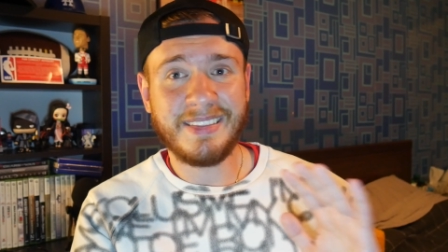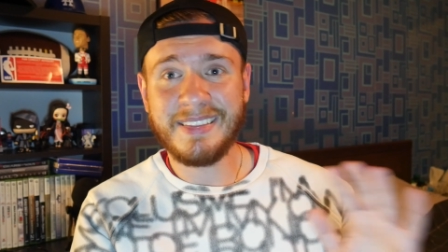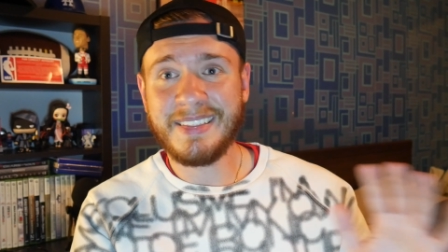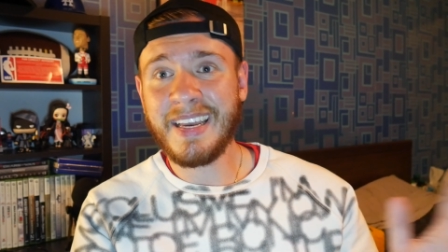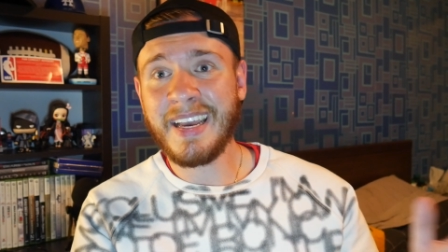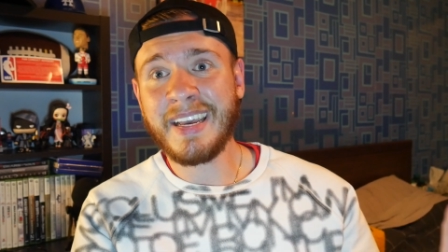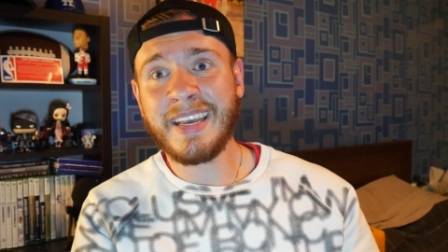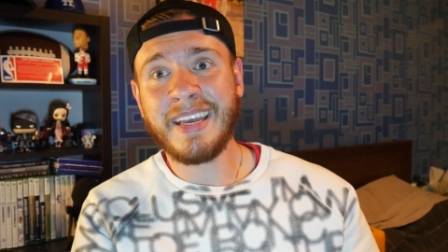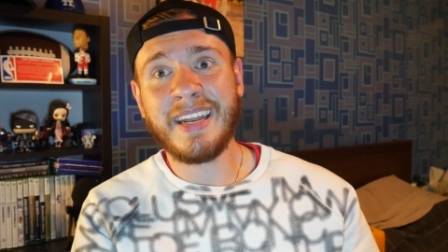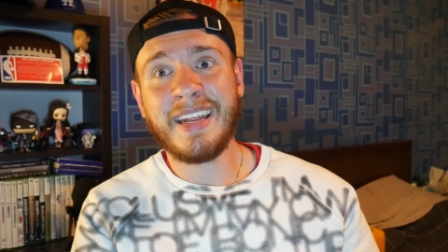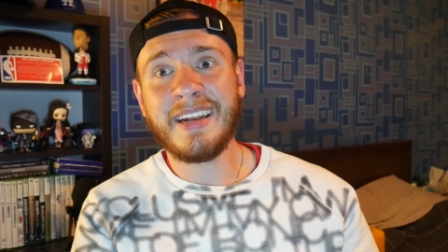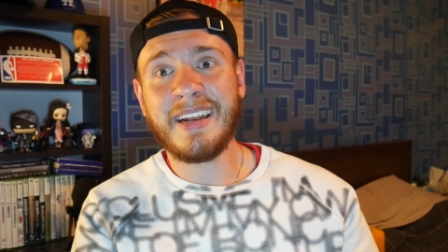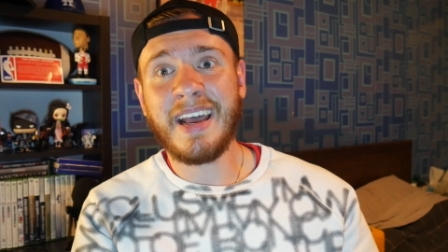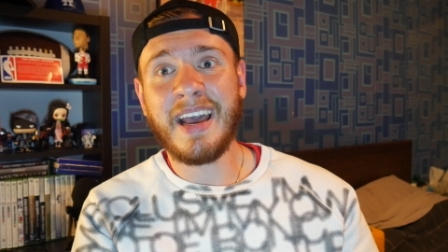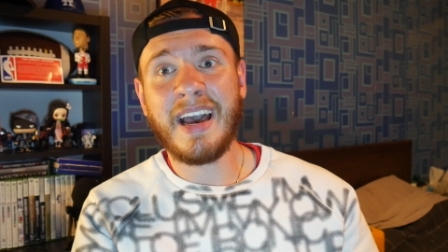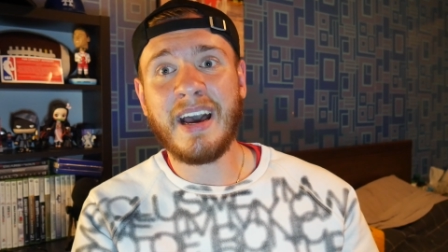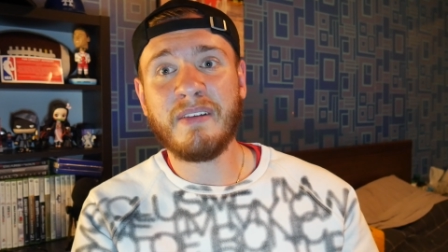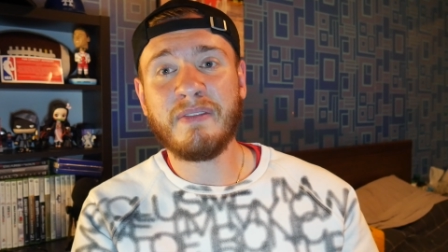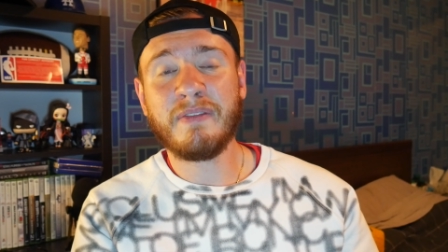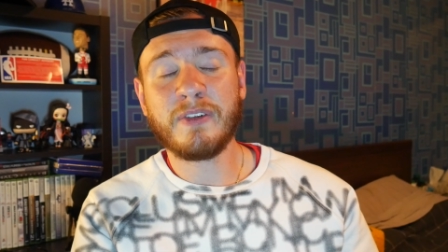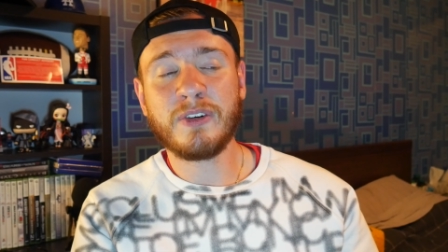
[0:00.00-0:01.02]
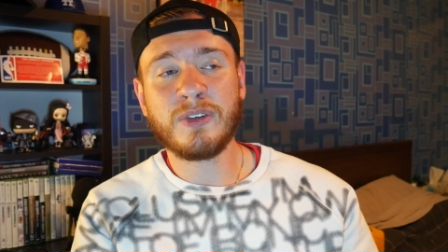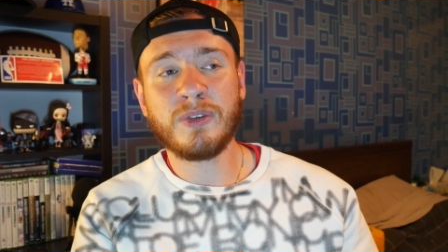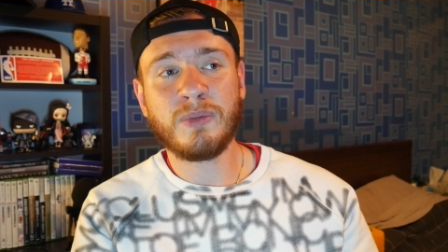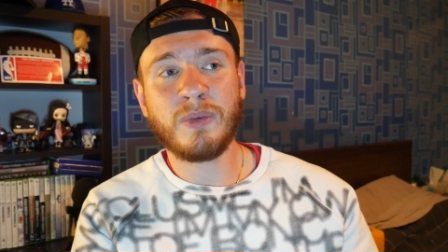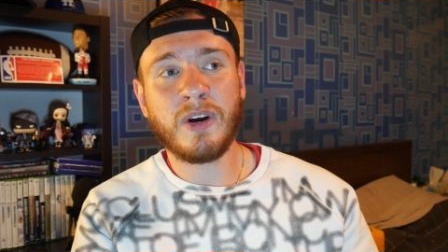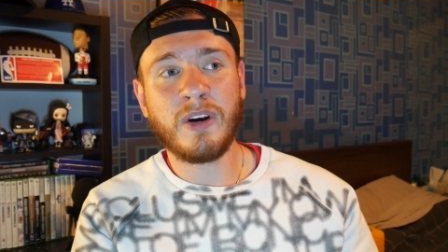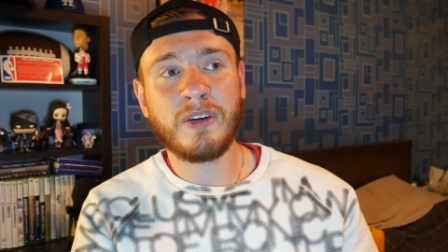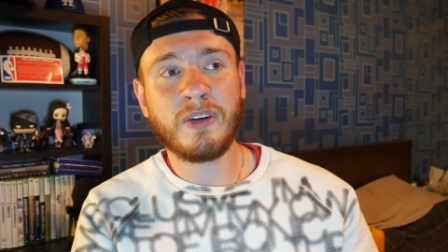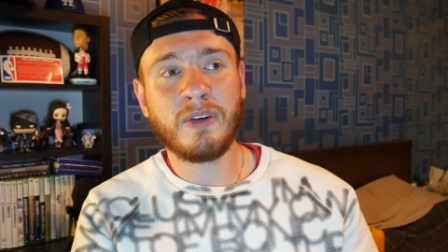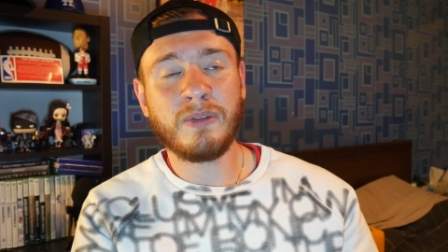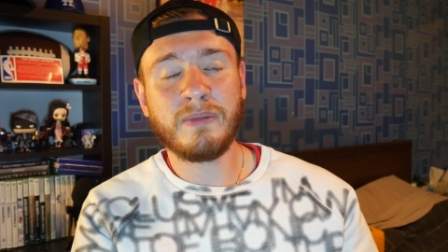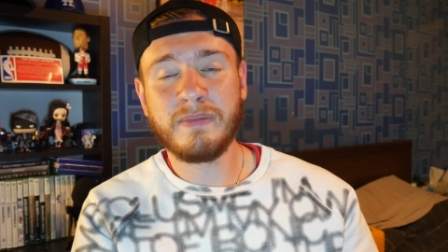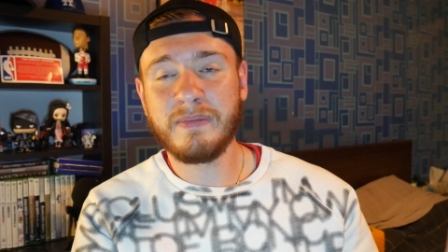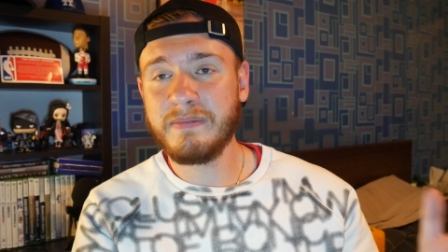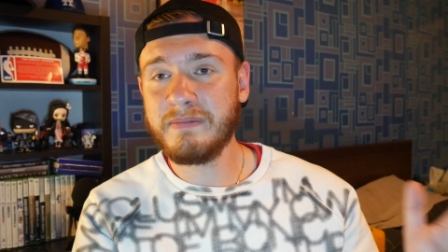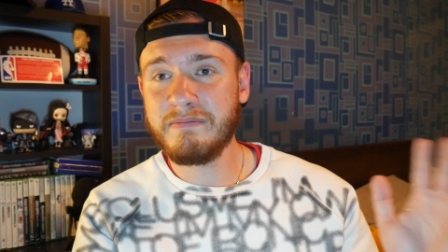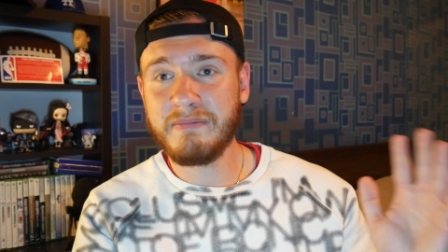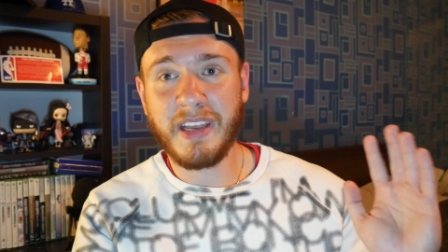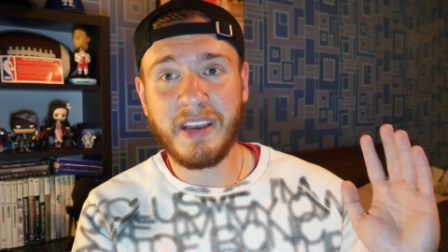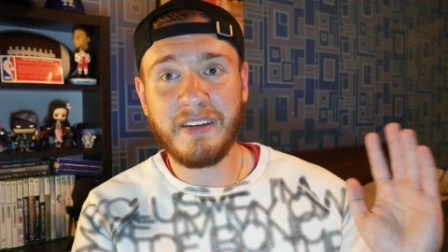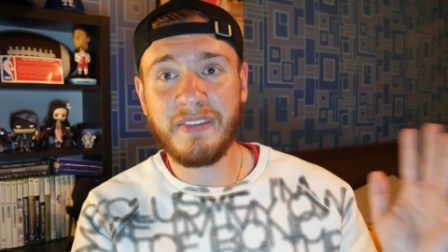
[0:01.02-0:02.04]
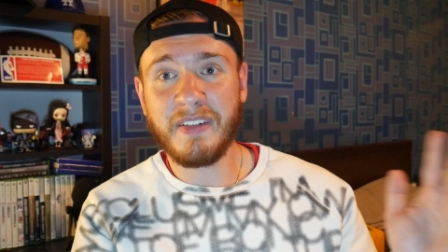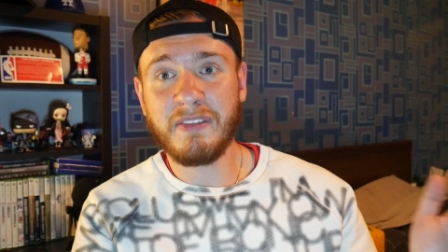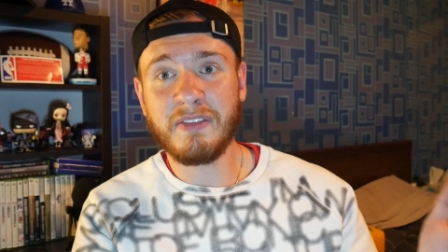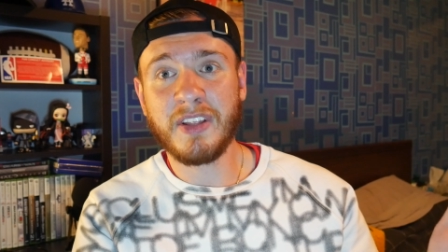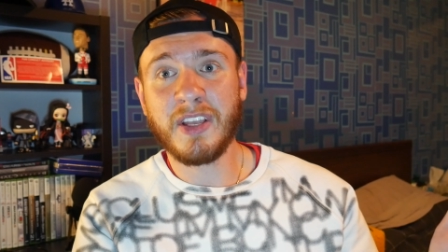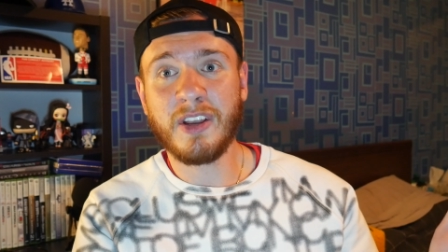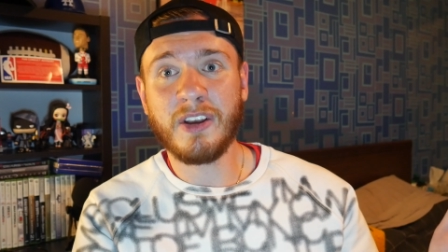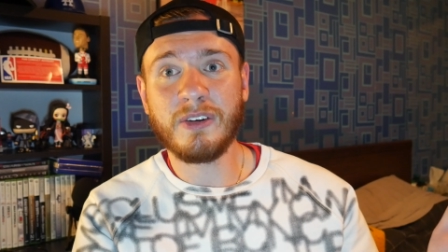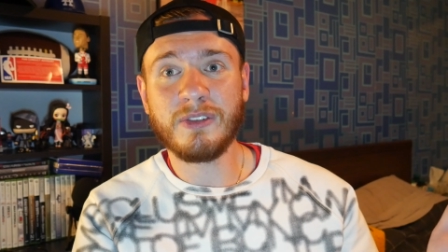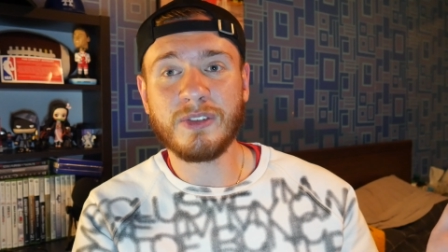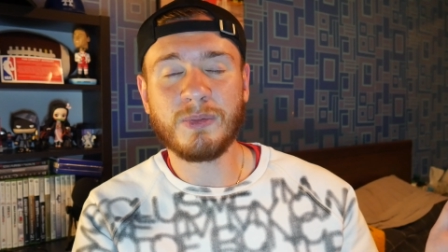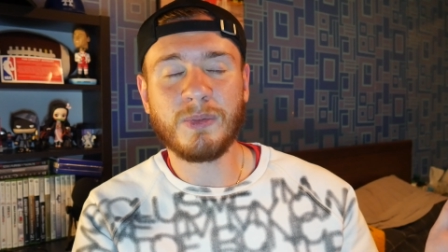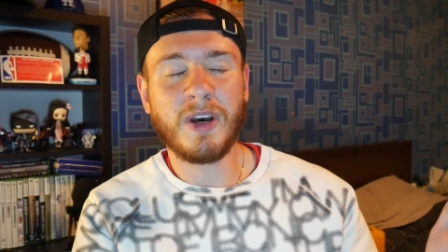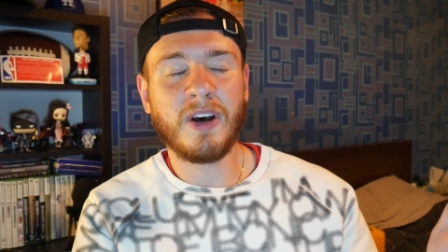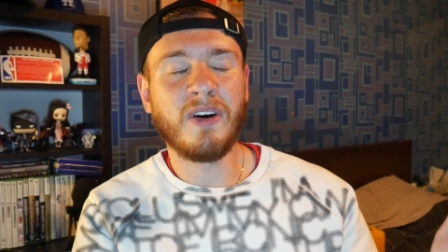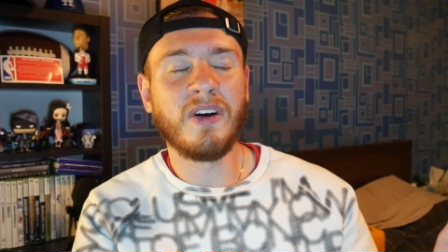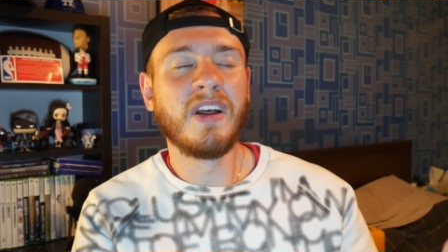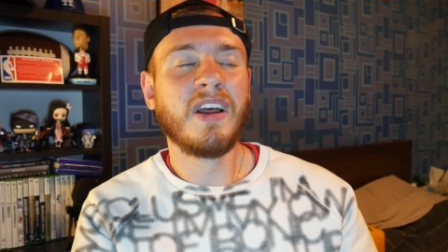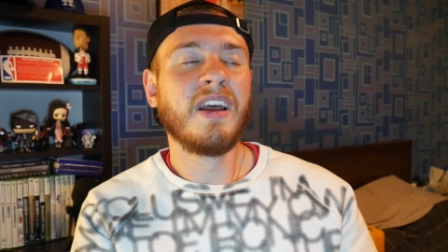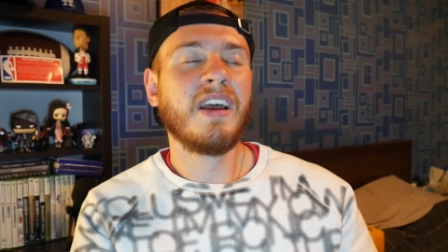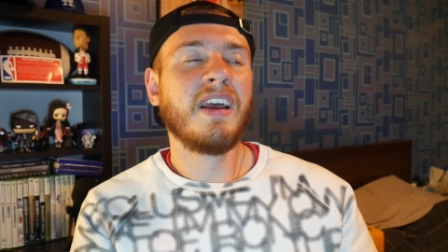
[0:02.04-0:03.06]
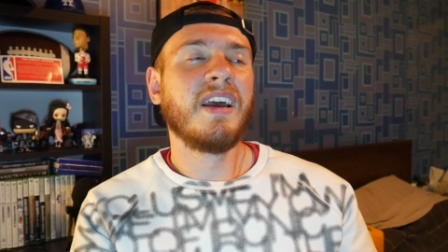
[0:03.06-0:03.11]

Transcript: decade and a half for Toronto if everything goes well.